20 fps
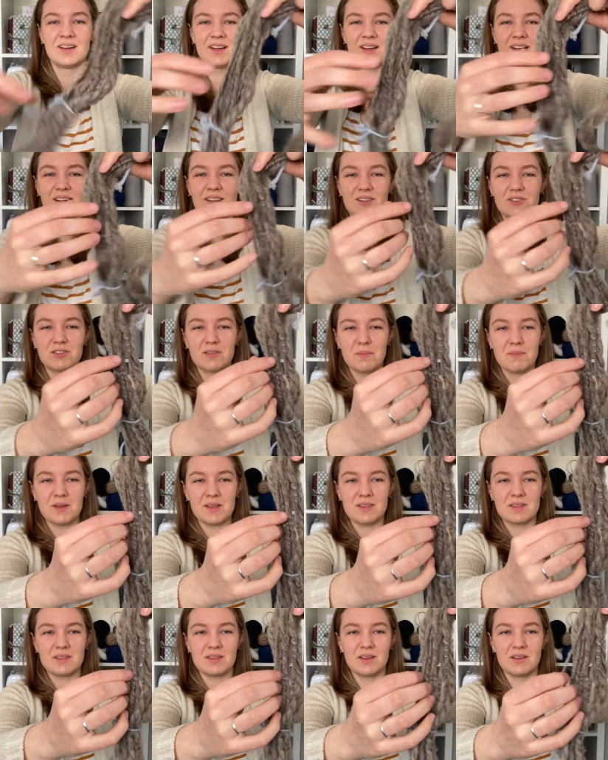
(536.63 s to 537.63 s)
Like there's some
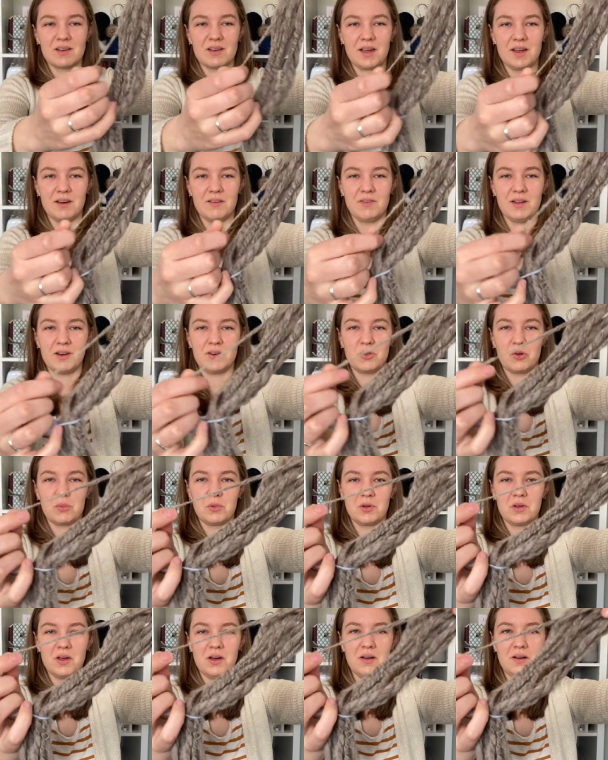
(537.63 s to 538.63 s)
bits that look kind of like normal
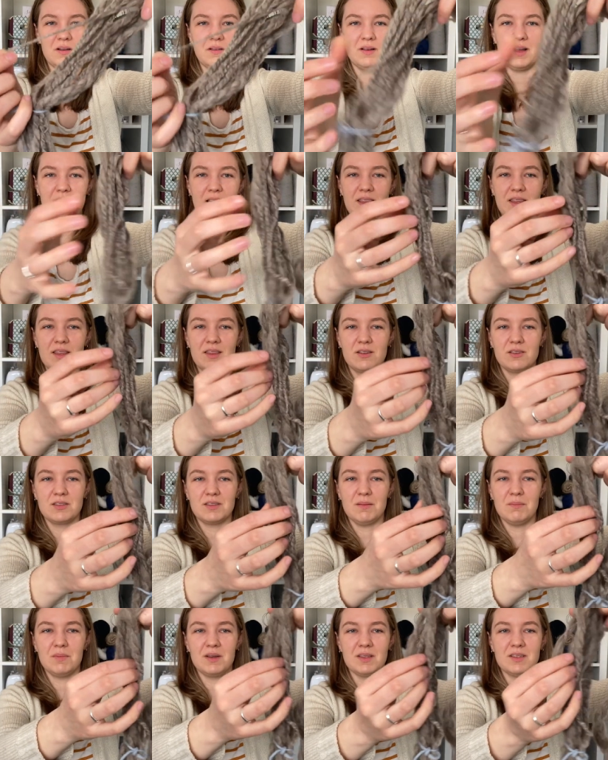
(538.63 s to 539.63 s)
yarn, and then there's
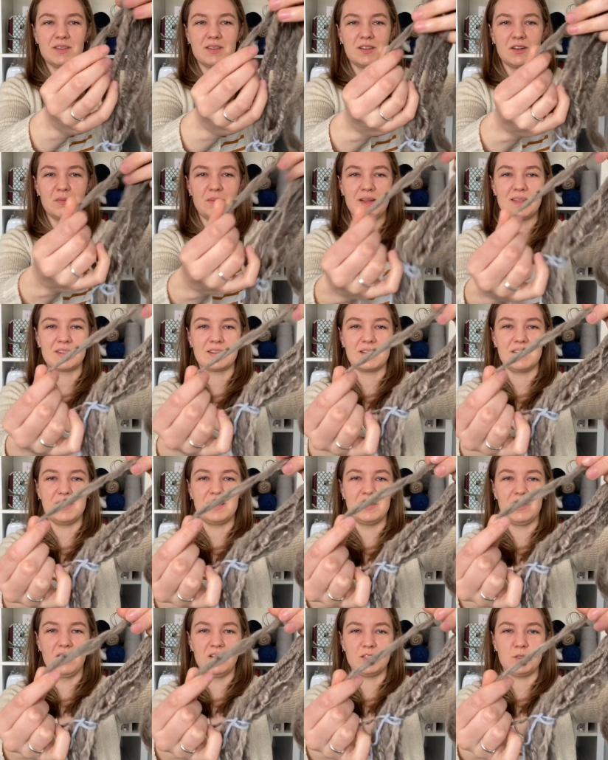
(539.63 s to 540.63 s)
some bits that are basically
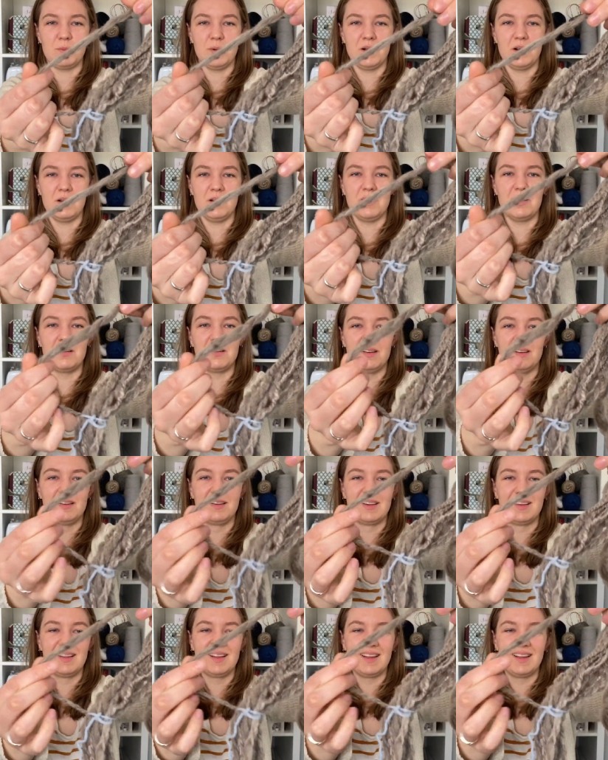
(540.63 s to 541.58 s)
not spun at all.